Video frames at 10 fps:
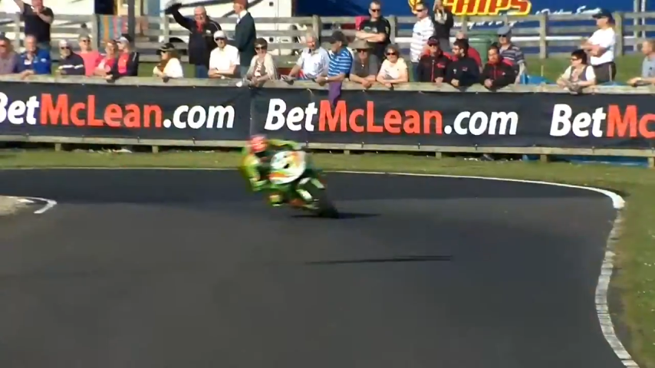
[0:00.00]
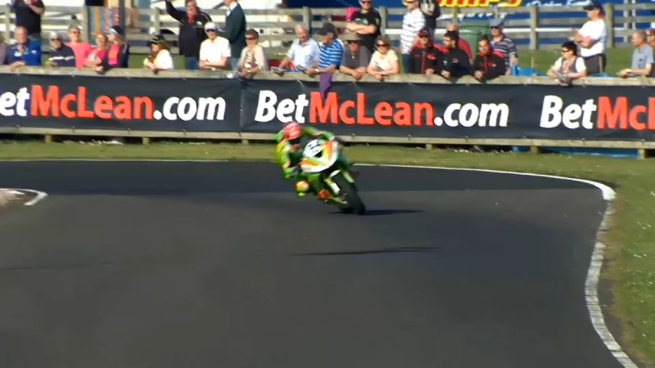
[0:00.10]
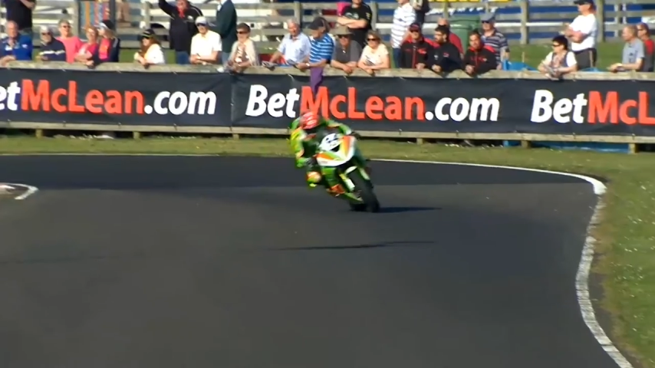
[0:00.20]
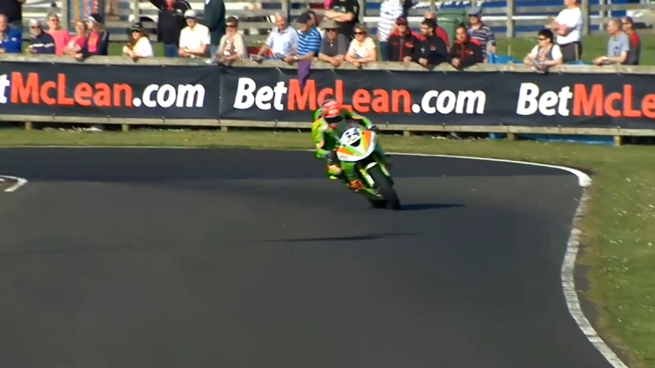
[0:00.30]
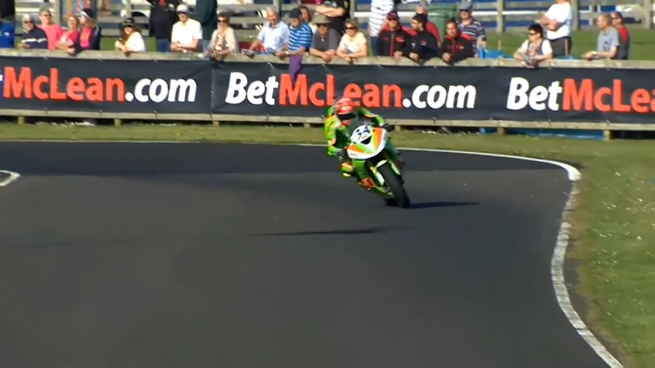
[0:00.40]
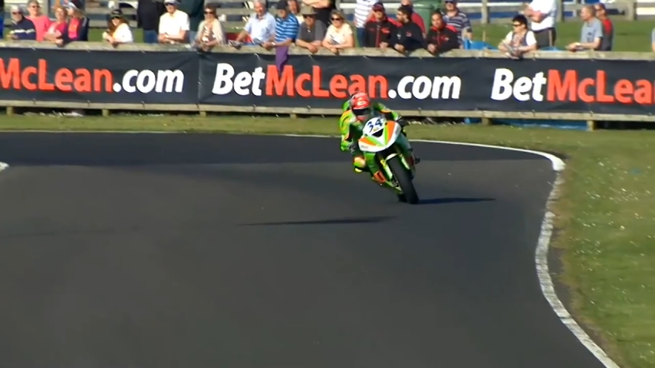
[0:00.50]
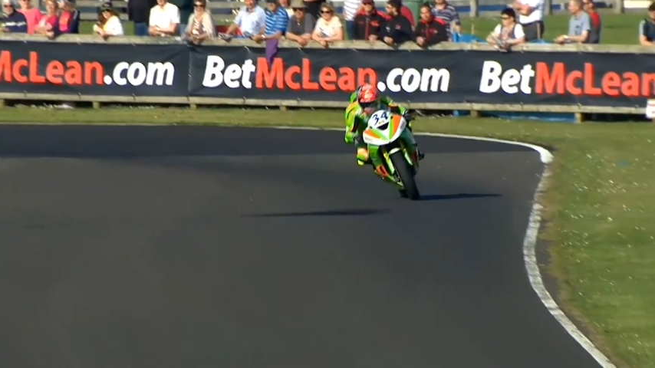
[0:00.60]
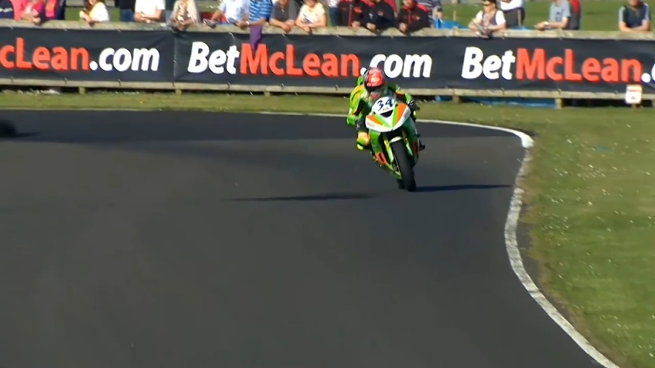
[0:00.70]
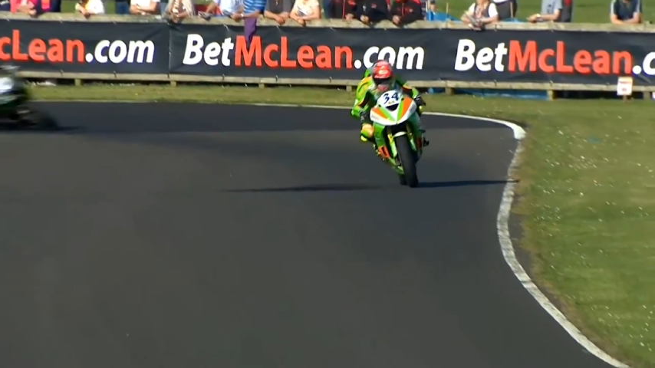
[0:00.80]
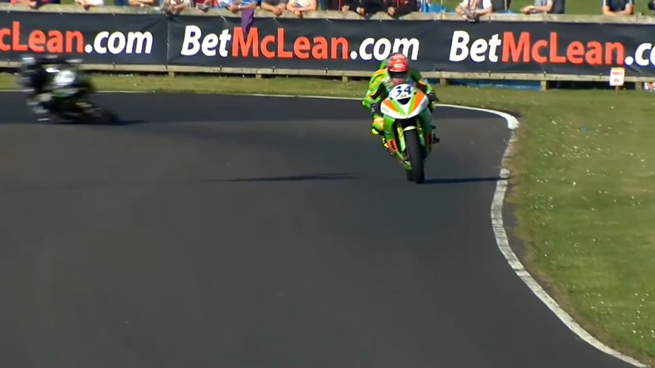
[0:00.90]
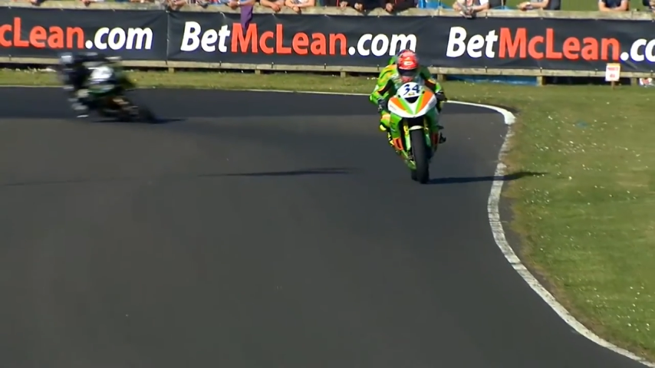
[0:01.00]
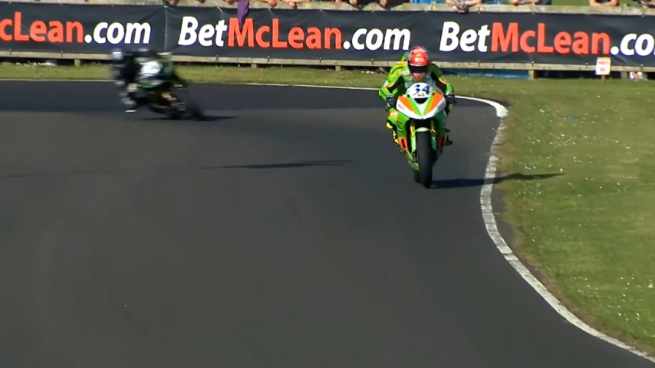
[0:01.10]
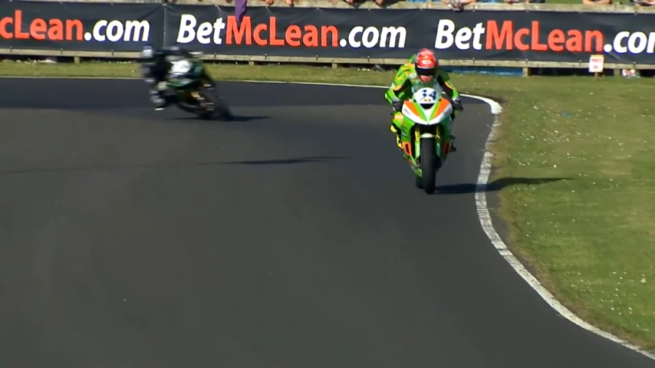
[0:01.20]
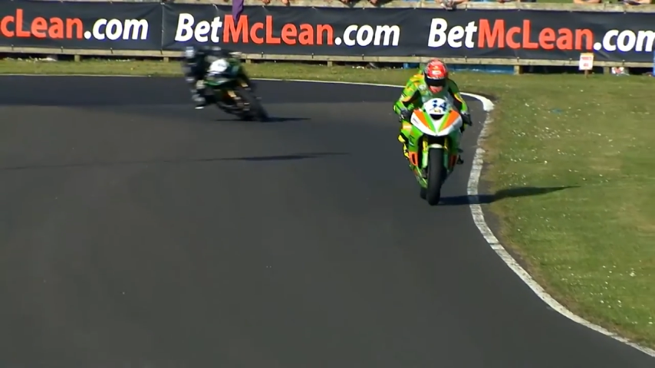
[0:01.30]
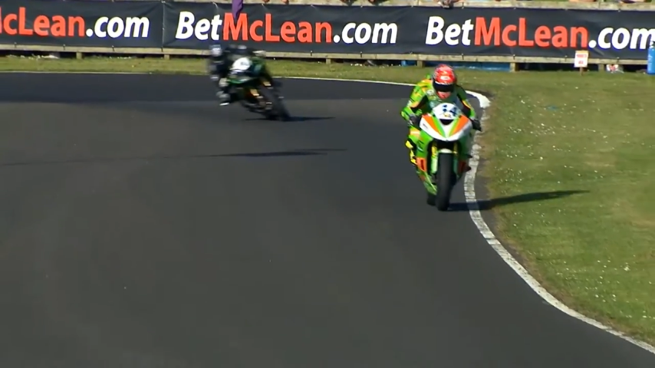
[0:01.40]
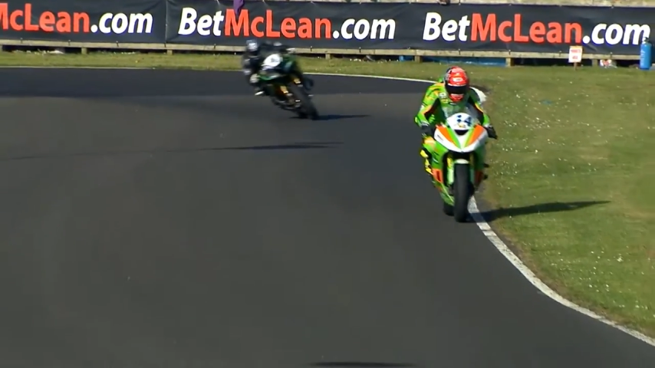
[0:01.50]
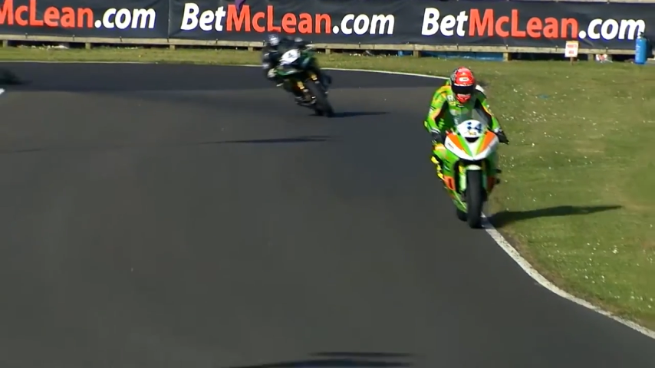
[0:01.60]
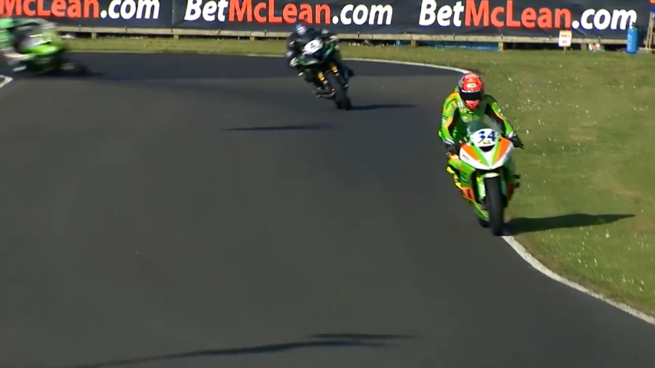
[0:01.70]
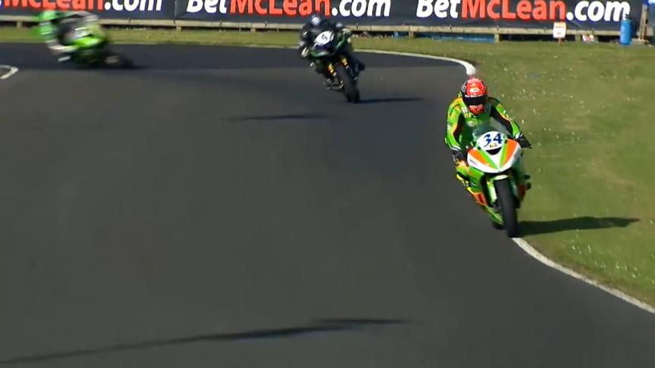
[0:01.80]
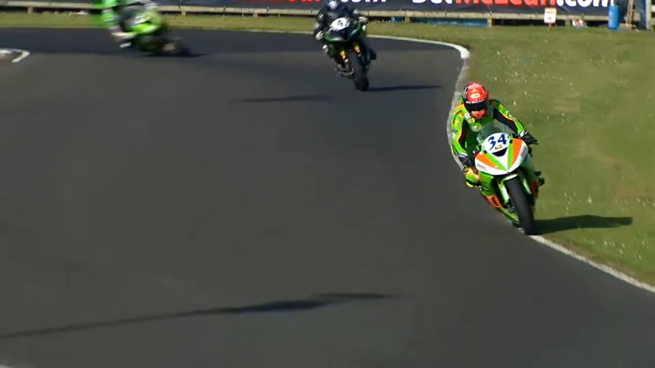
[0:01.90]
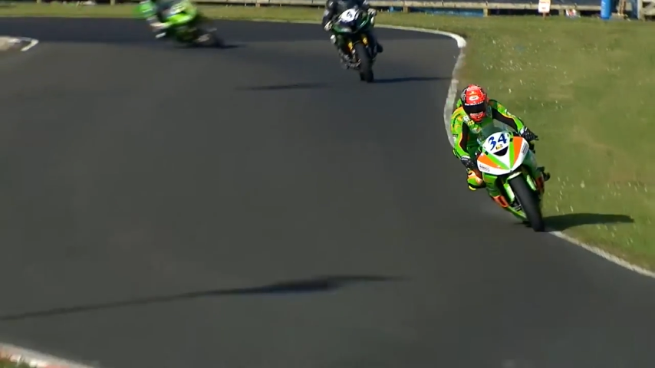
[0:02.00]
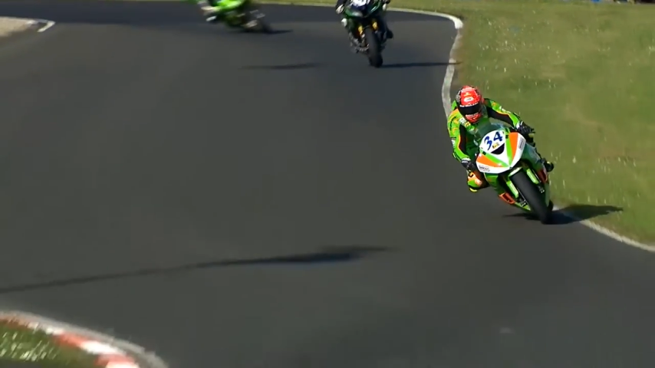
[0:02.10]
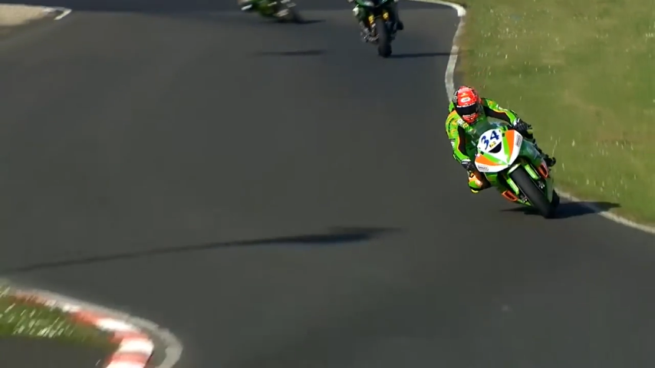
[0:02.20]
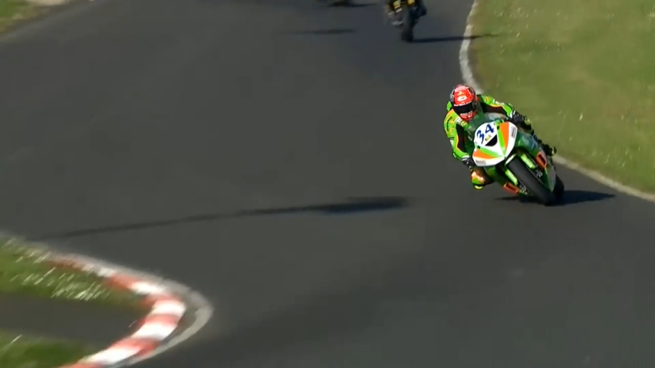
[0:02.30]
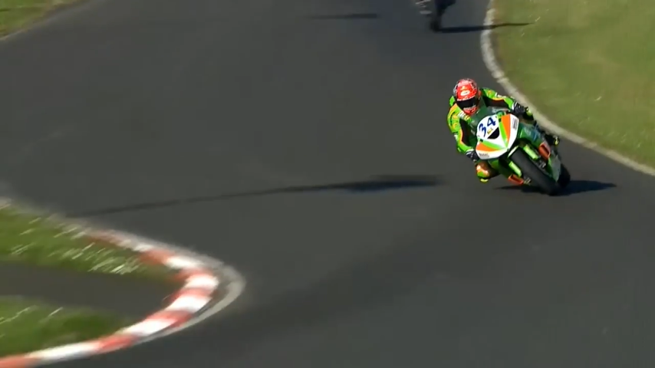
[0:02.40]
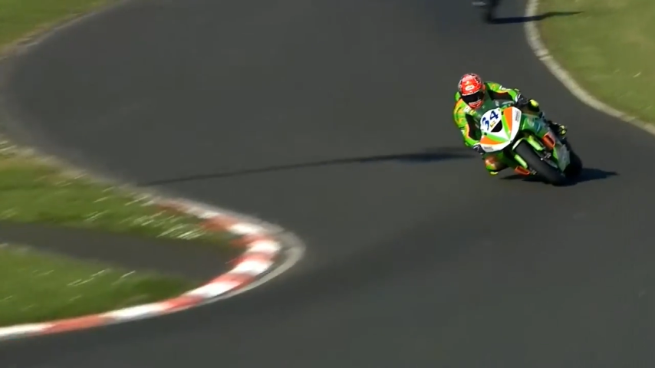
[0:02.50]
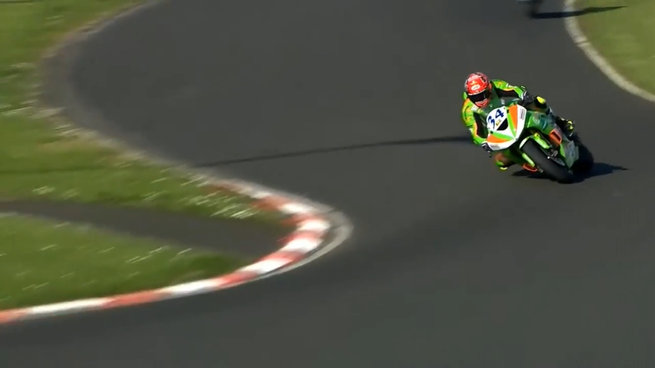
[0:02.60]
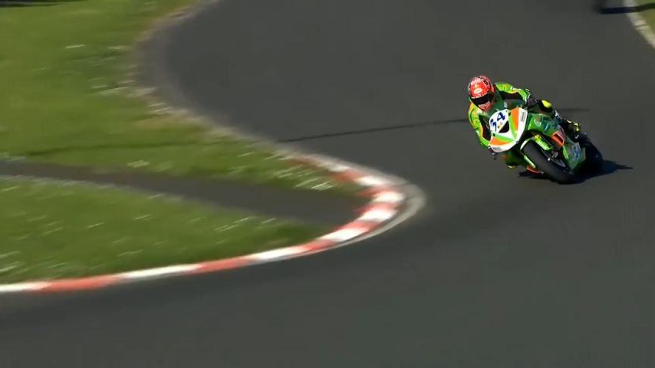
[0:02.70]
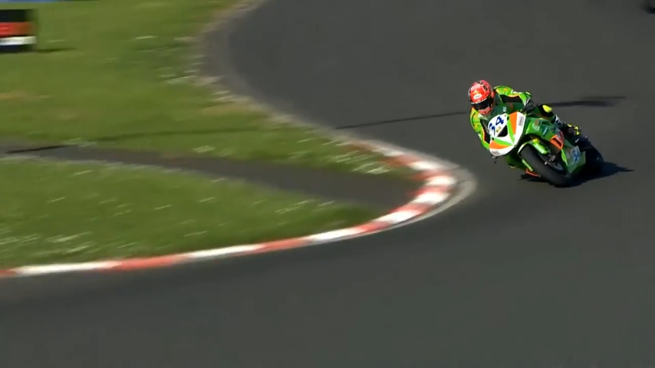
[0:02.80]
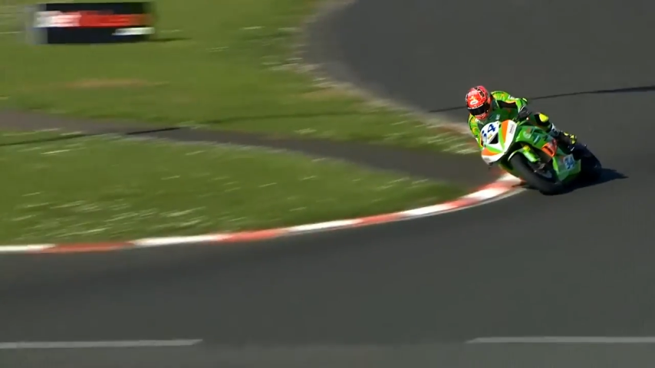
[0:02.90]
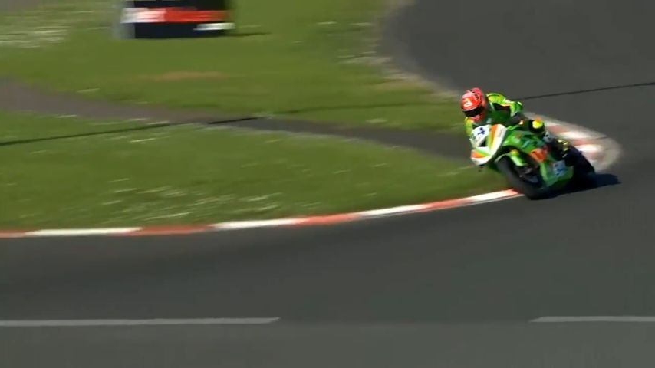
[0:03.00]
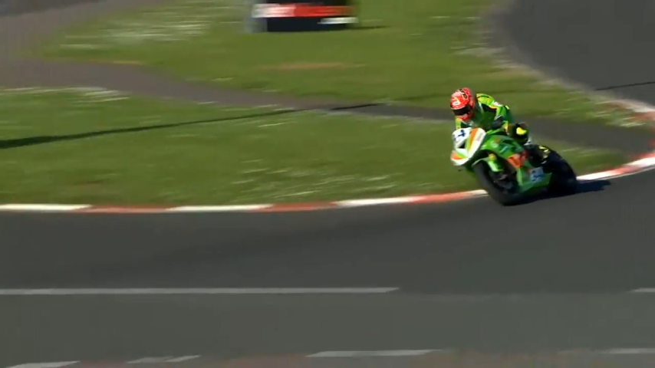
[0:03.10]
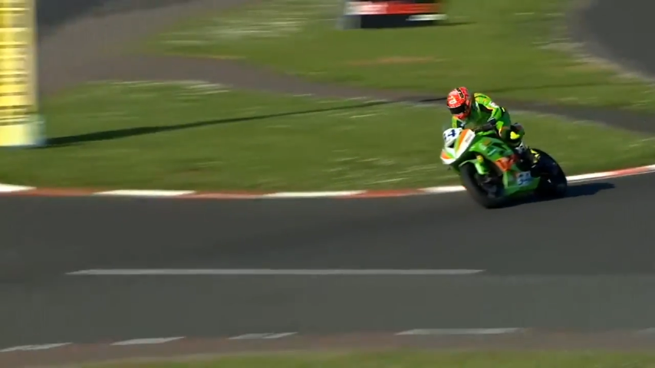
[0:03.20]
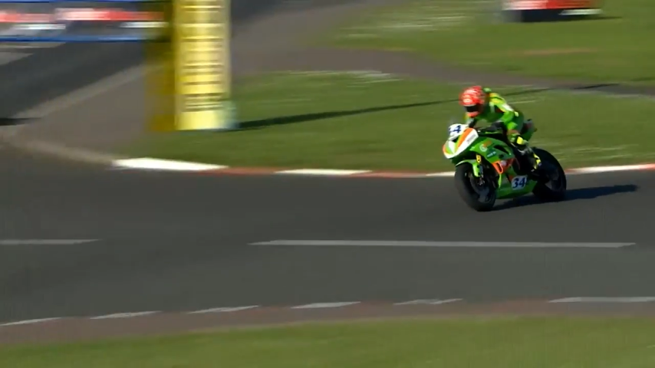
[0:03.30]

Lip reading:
[unreadable: no face in view]